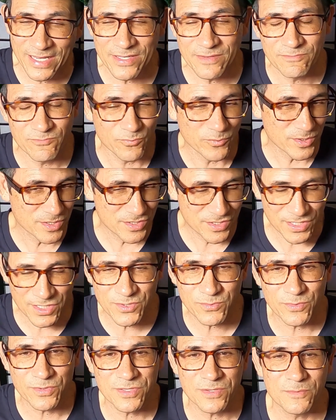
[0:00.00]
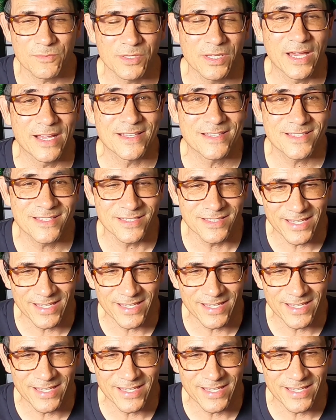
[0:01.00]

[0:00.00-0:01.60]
I was just with some clients